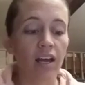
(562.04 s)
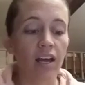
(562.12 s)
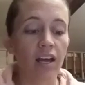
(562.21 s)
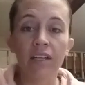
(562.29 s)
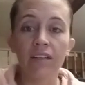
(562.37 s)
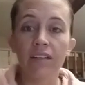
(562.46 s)

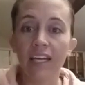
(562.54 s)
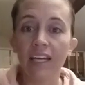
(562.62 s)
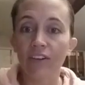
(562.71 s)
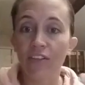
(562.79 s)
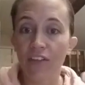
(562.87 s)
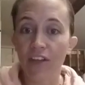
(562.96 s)
a
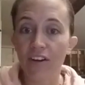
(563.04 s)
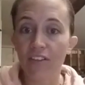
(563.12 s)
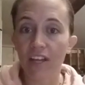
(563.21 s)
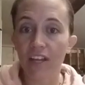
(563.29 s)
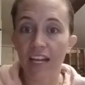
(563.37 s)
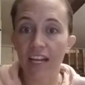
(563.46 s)
here or there that
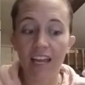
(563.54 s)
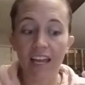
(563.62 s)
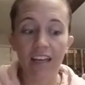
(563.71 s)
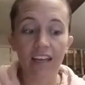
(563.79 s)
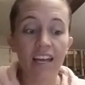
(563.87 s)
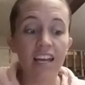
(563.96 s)
I
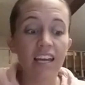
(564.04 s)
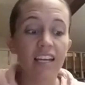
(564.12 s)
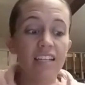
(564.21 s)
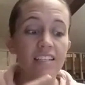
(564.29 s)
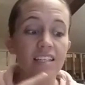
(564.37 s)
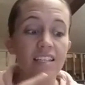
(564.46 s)
take, it is
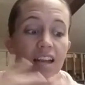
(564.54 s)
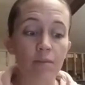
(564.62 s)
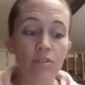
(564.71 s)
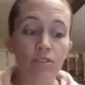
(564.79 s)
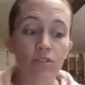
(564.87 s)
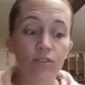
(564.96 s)
an
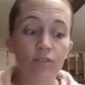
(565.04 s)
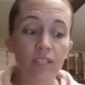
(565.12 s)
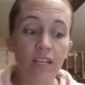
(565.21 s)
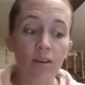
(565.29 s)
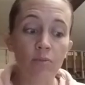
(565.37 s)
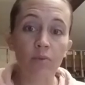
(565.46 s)
absolutely
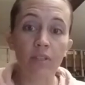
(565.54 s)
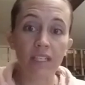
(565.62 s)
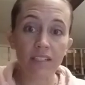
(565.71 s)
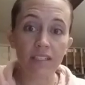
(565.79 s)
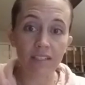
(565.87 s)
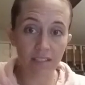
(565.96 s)
complete
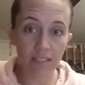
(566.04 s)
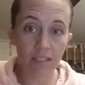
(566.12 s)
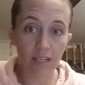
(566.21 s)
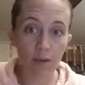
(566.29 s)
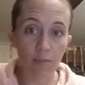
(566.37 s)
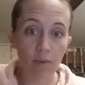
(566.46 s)

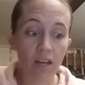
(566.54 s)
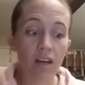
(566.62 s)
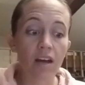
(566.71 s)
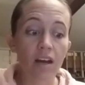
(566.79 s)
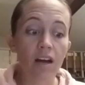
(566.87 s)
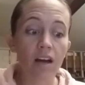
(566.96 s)
system
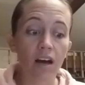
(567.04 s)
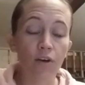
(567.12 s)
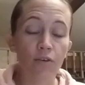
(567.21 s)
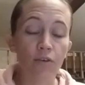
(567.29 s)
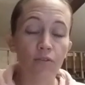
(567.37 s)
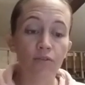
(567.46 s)

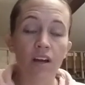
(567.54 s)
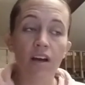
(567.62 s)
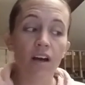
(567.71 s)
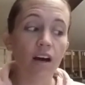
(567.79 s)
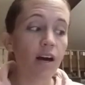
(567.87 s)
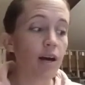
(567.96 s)
of.
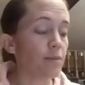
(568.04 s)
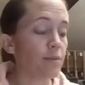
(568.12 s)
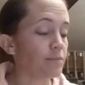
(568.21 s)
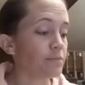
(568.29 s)
Um,